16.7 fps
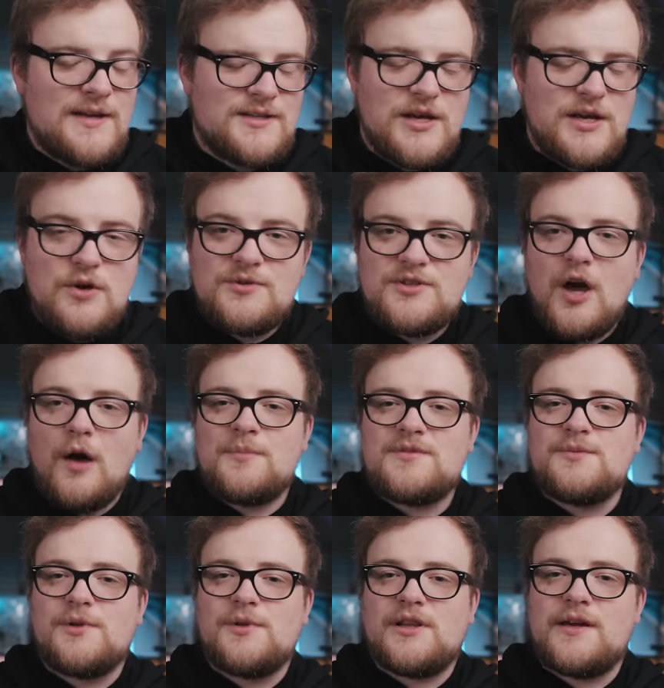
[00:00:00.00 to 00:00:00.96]
to use
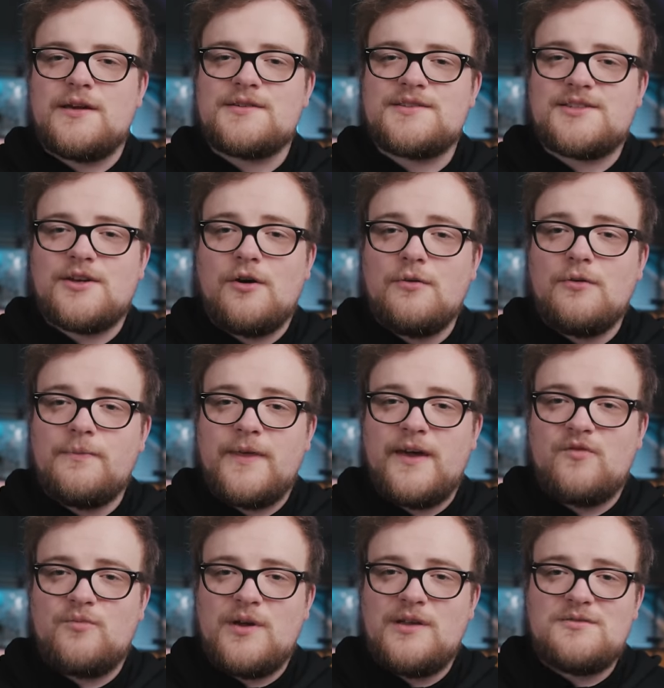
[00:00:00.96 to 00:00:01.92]
optimally, so
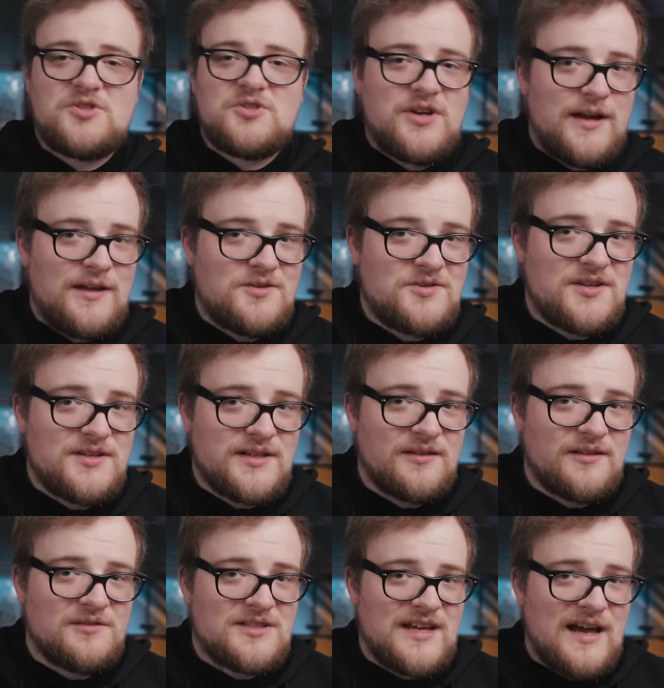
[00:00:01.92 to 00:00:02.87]
they've been changed to
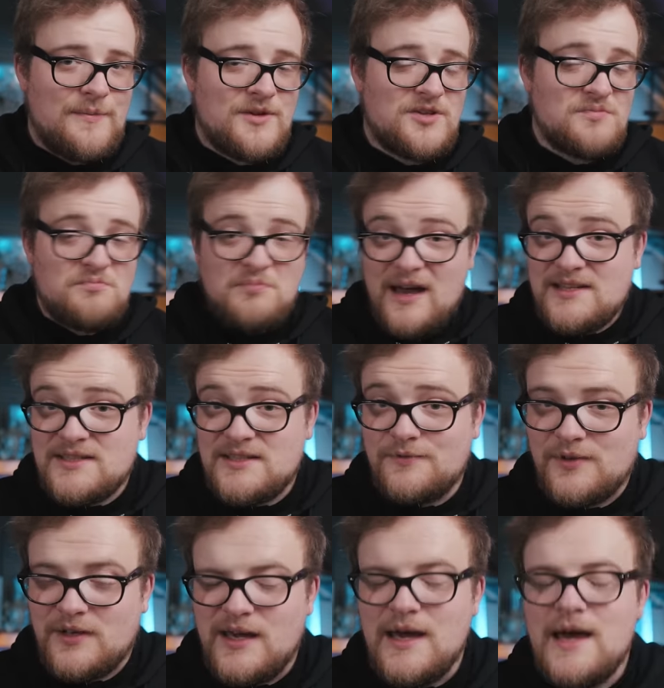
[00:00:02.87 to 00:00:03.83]
deal damage
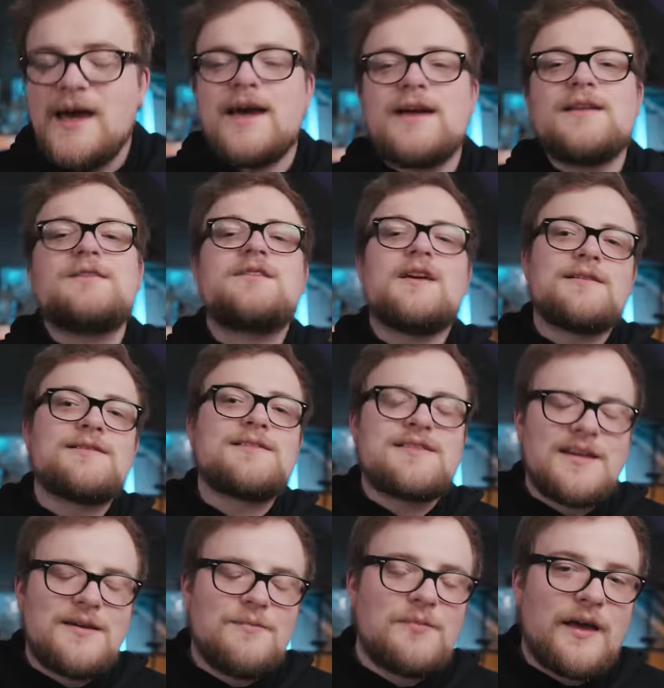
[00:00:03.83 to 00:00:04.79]
passively. It does
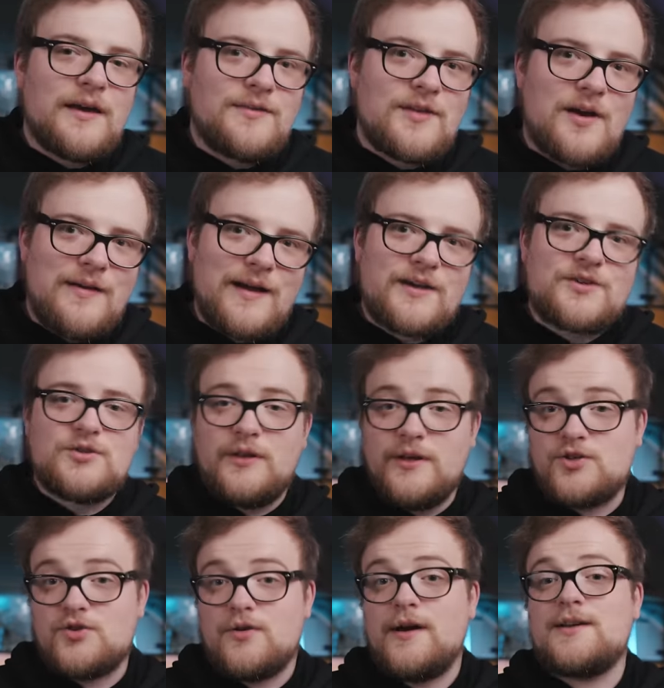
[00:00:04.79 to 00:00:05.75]
seem like they're
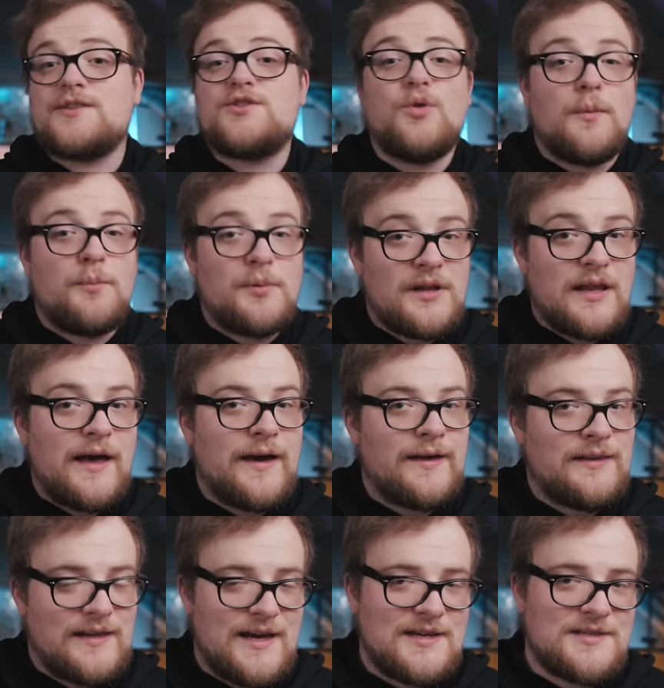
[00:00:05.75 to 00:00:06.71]
actually trying to
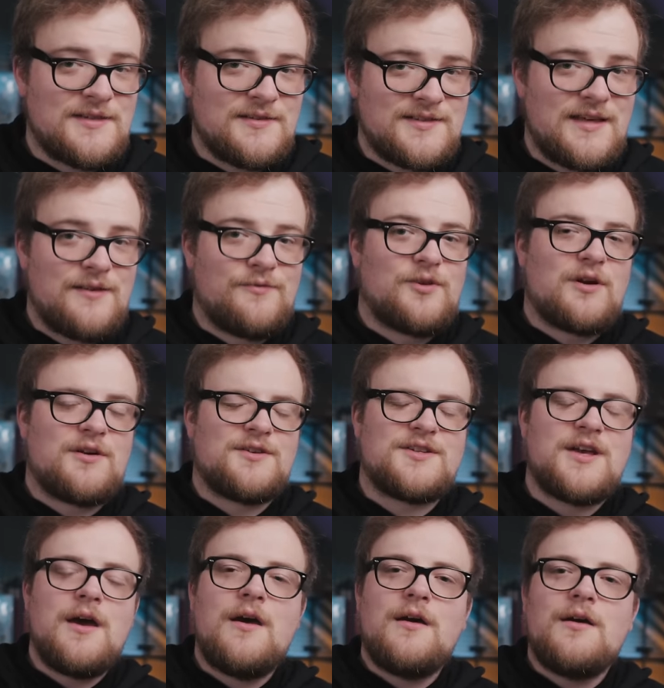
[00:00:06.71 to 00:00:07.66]
apply lessons they've
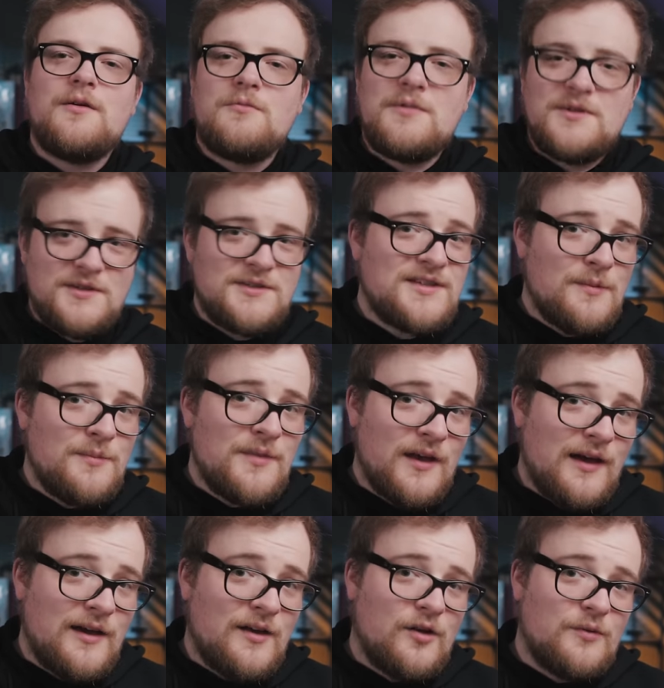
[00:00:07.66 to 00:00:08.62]
learned, which is
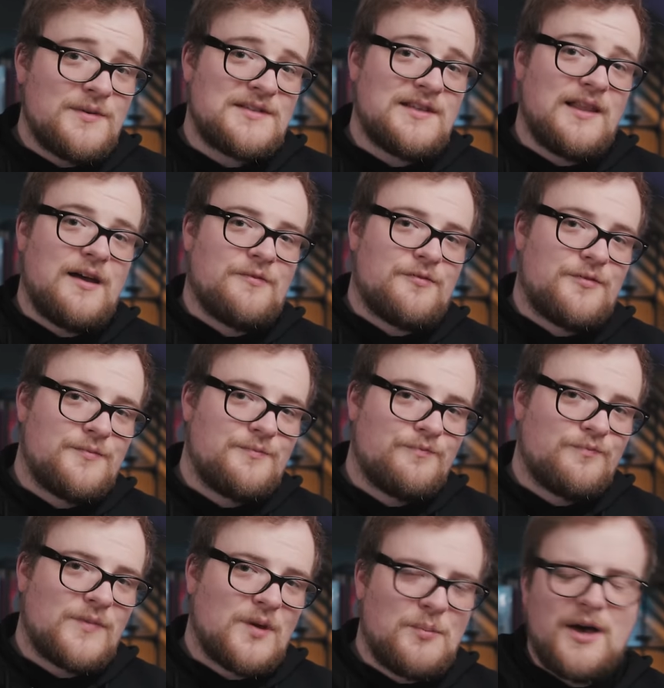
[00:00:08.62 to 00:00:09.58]
something I always love.
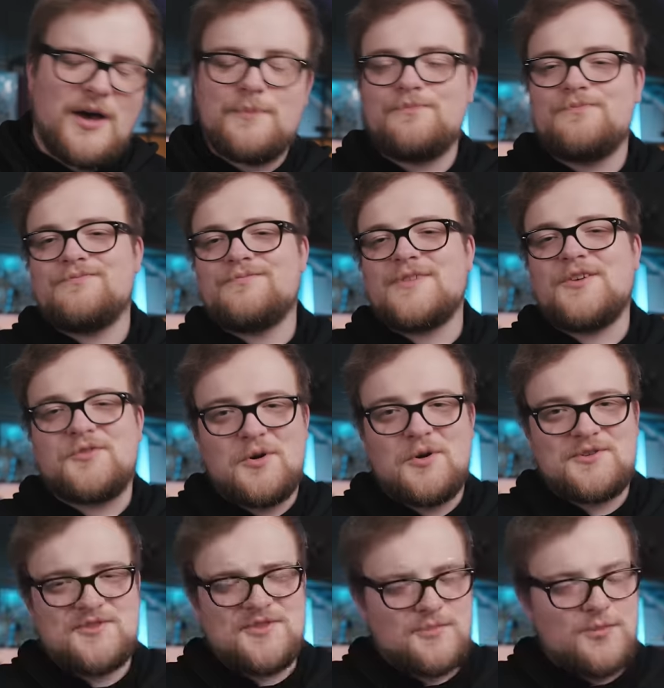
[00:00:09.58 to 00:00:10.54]
But, of
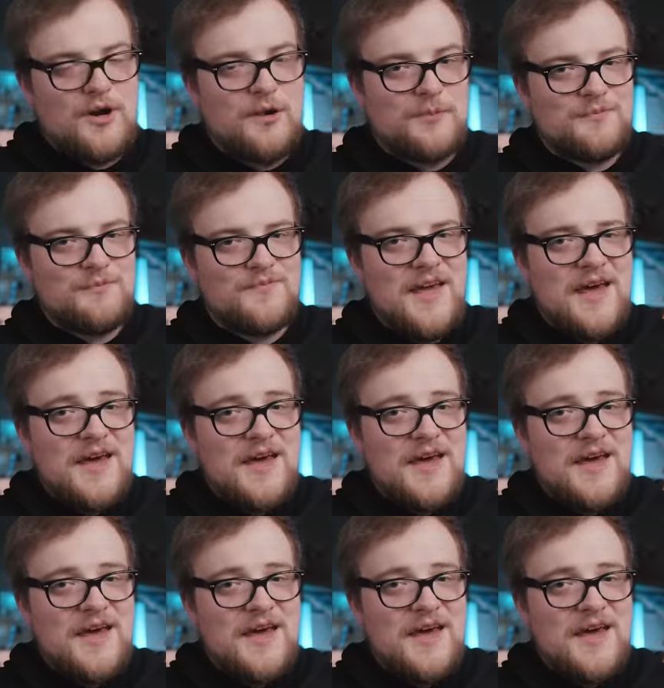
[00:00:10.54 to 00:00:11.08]
course, there's a problem.